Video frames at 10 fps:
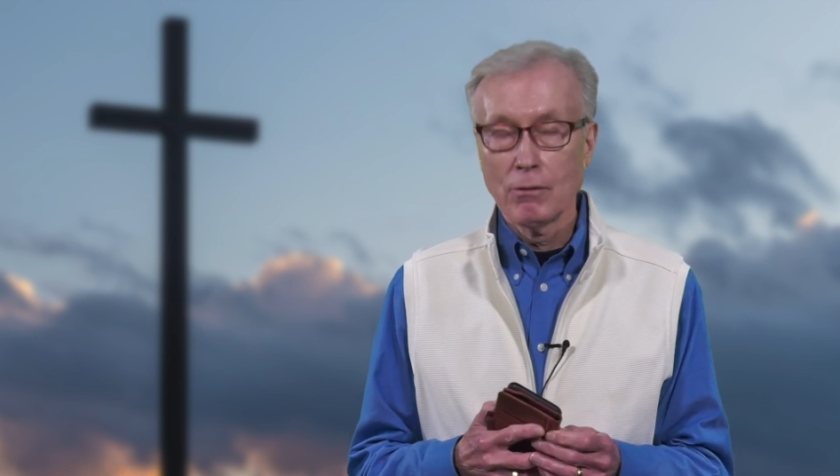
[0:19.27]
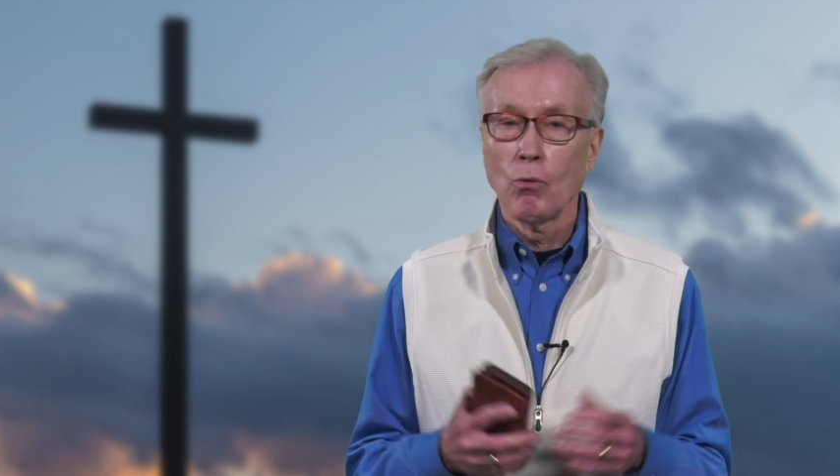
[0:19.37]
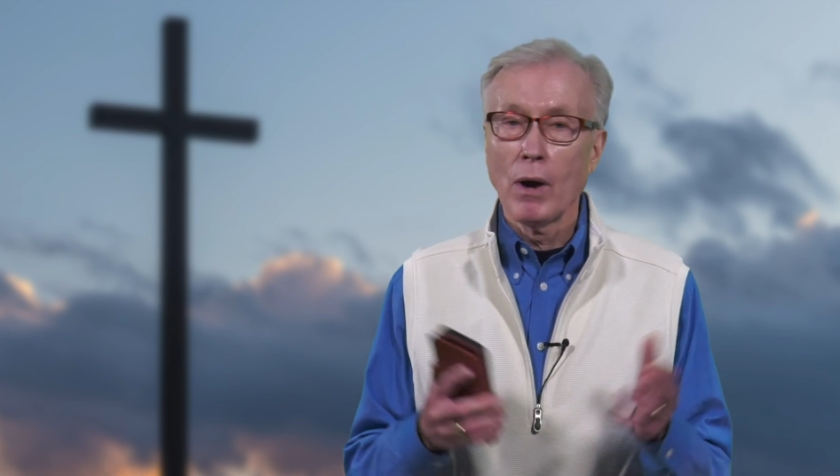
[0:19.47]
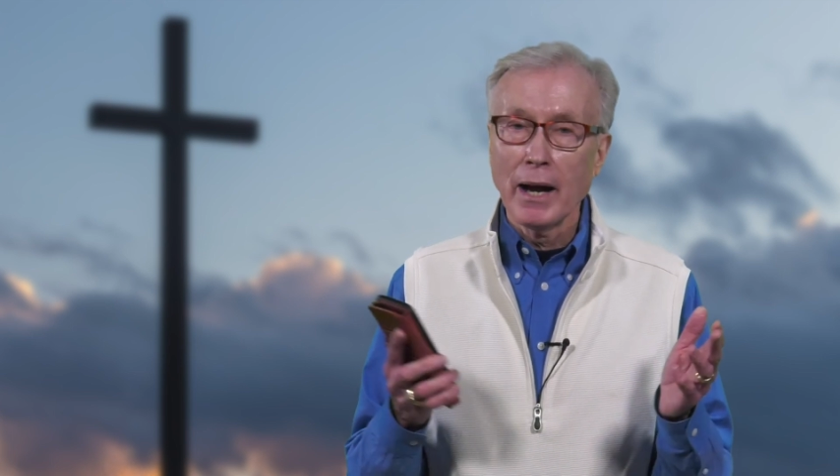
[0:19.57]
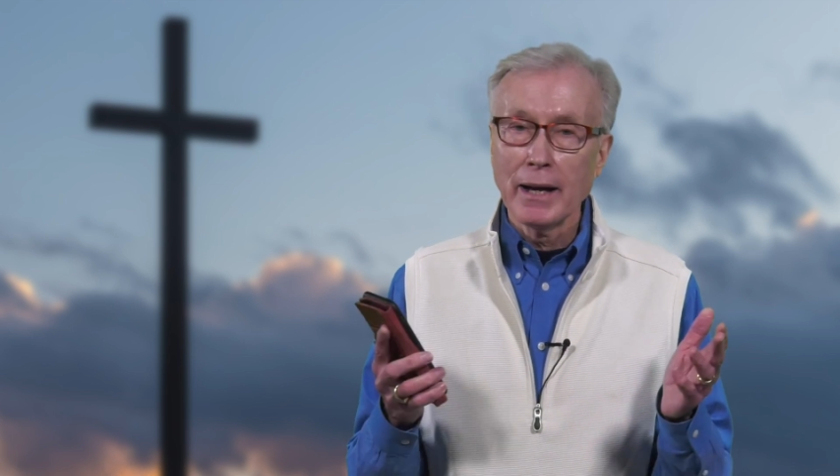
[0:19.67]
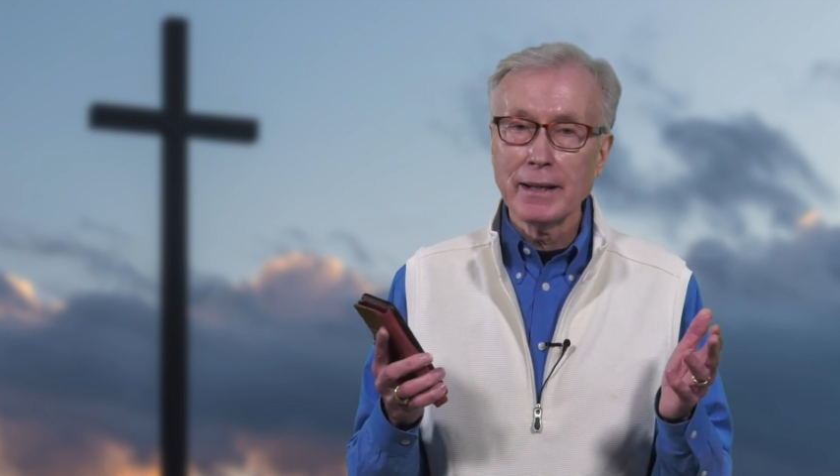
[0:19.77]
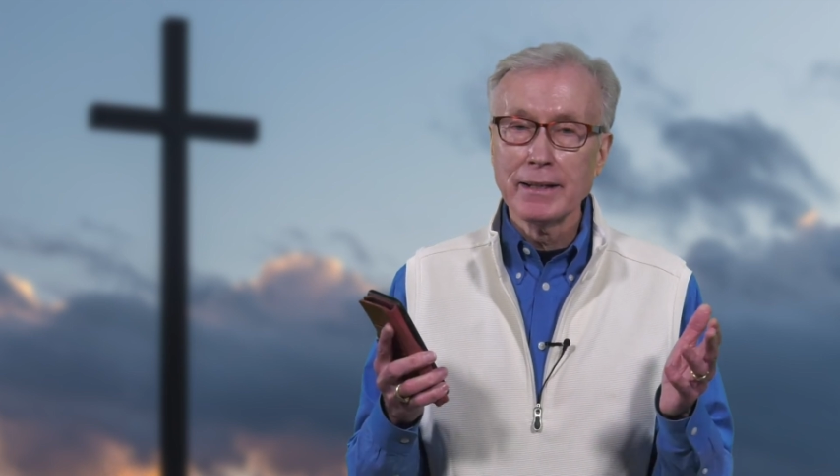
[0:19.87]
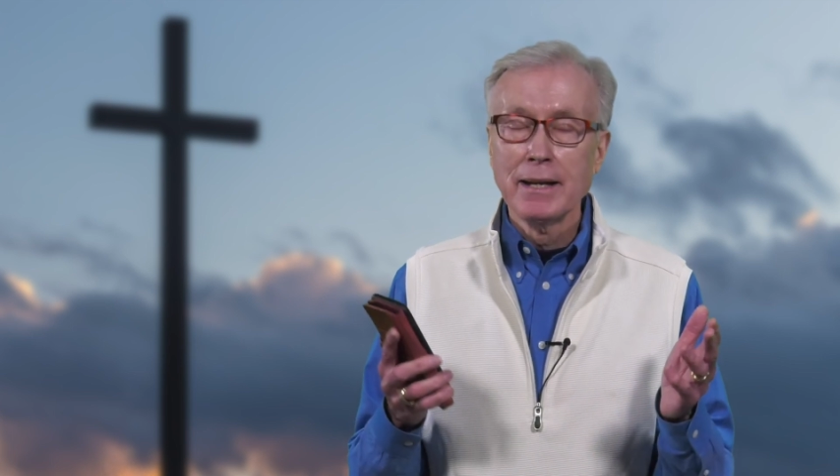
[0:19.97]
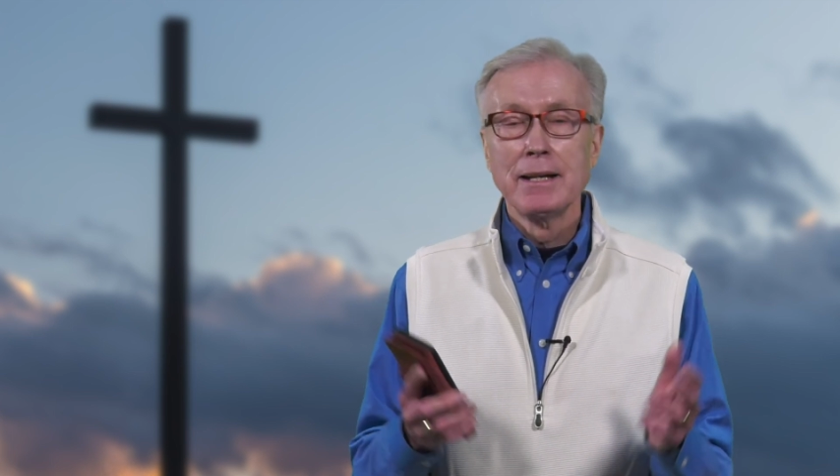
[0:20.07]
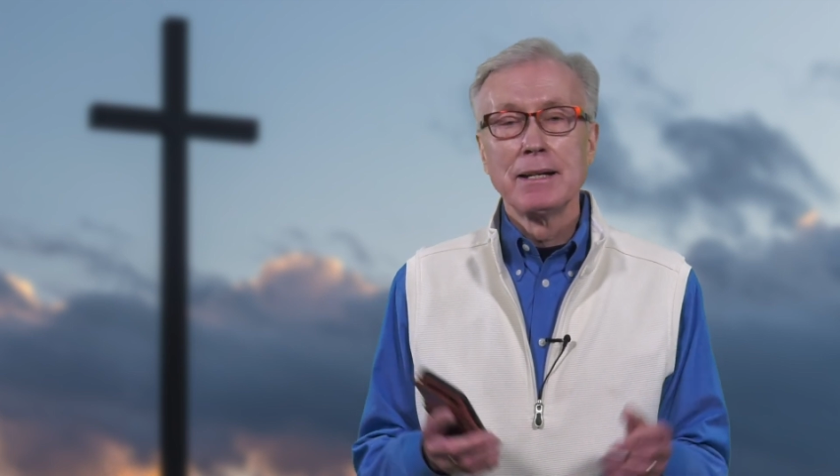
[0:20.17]
Why?
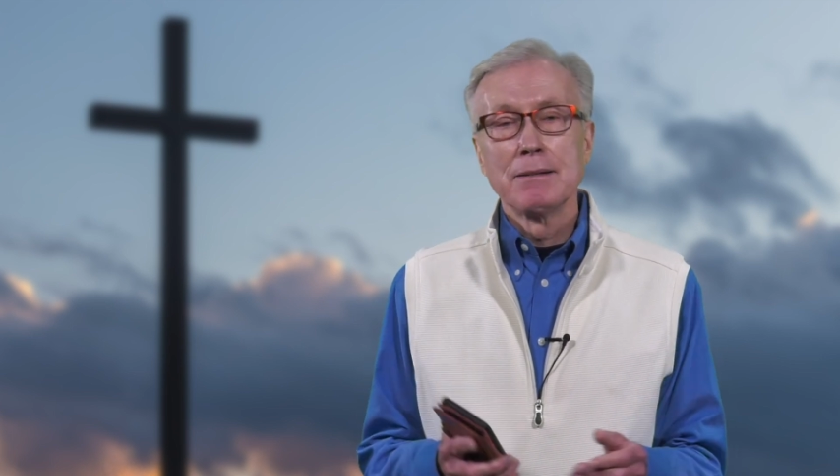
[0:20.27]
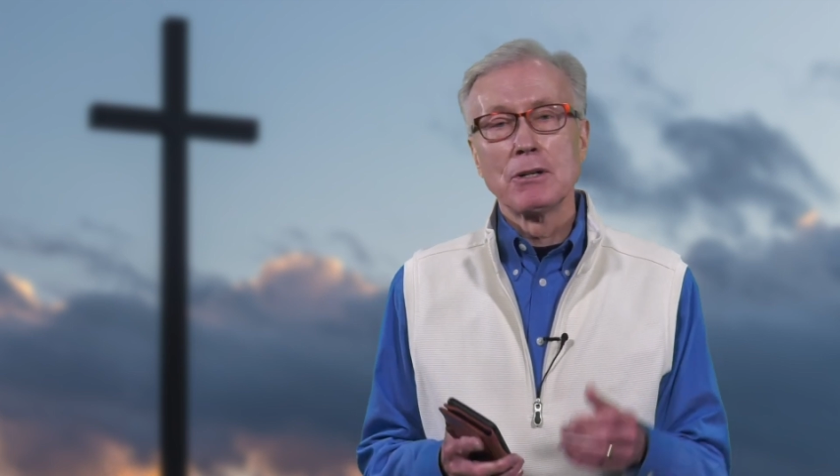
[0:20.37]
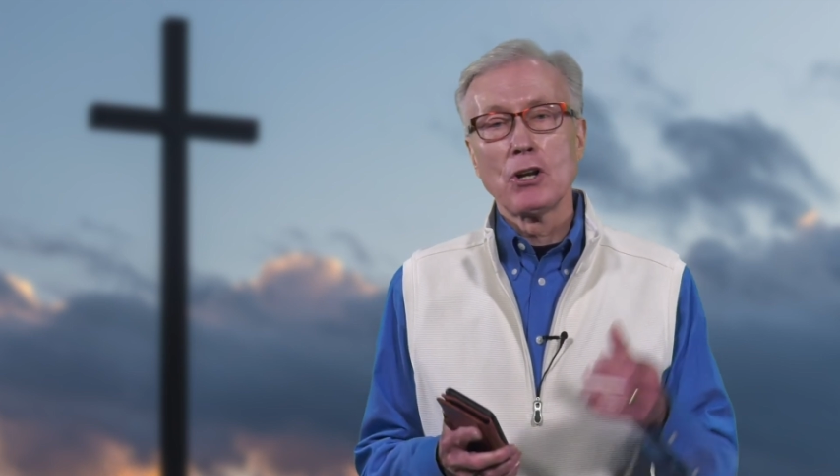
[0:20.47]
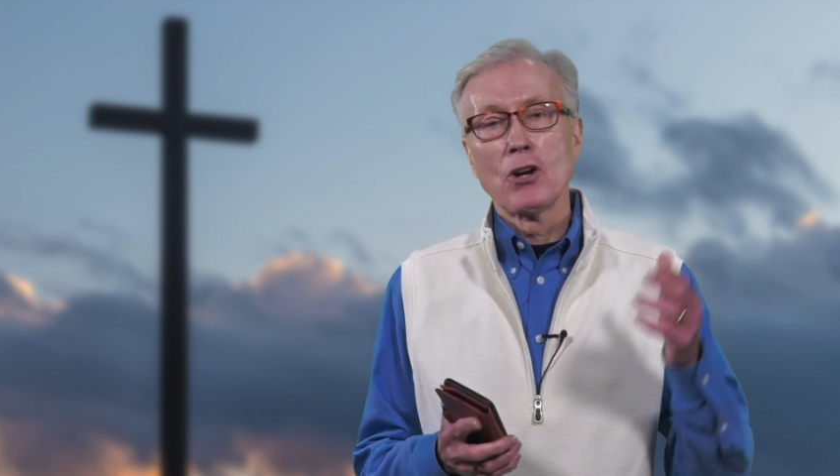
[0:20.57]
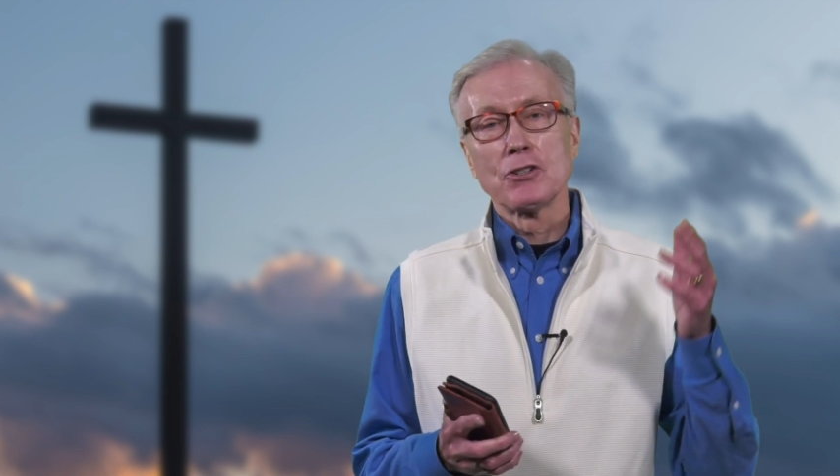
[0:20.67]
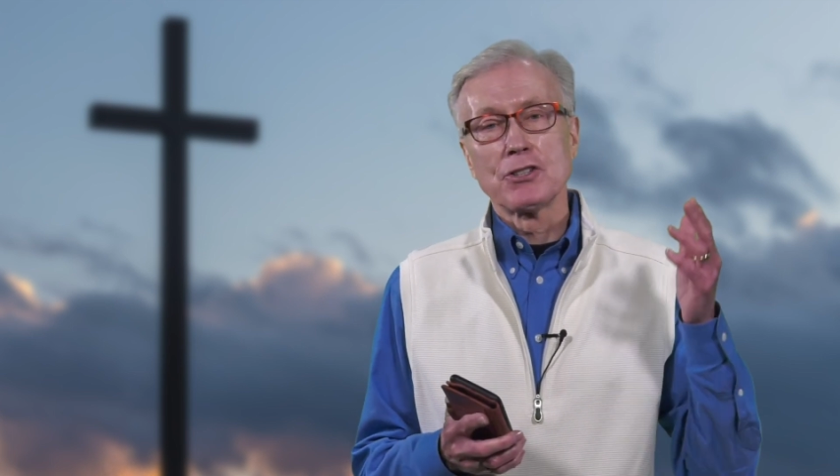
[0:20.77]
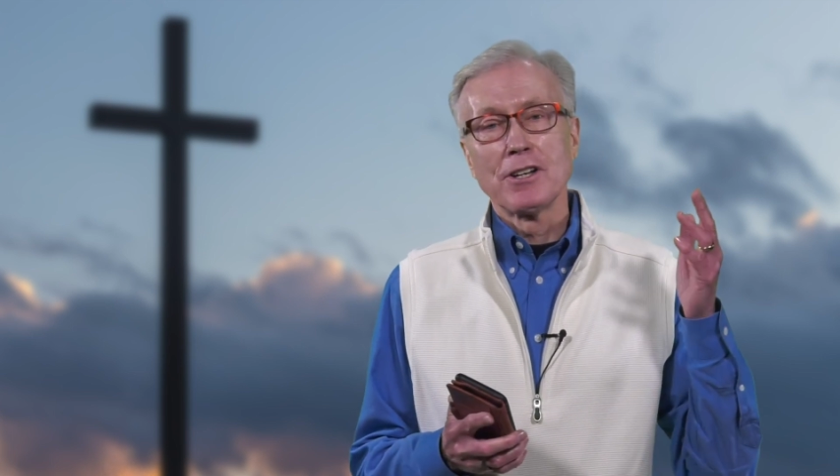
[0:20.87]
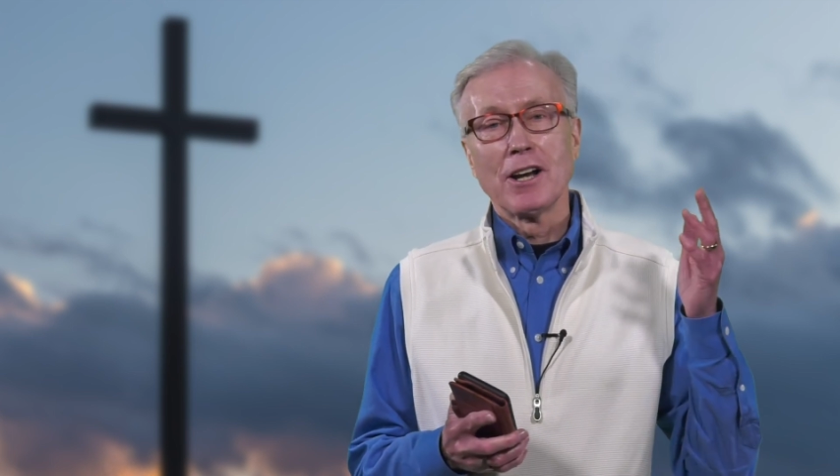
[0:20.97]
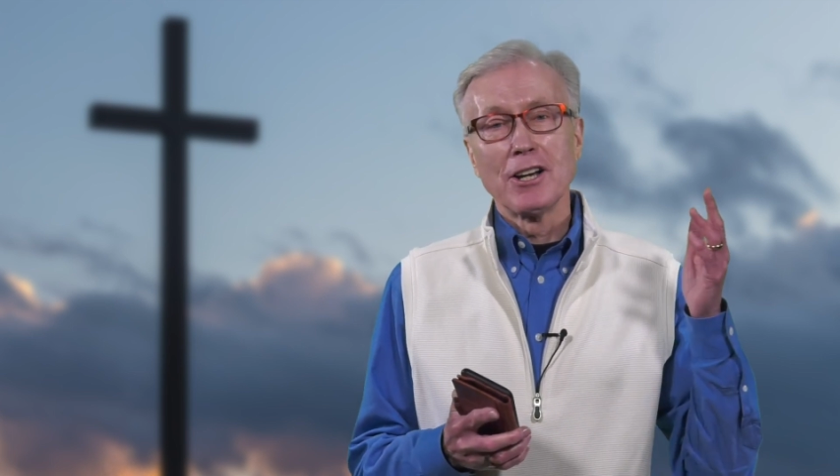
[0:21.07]
Because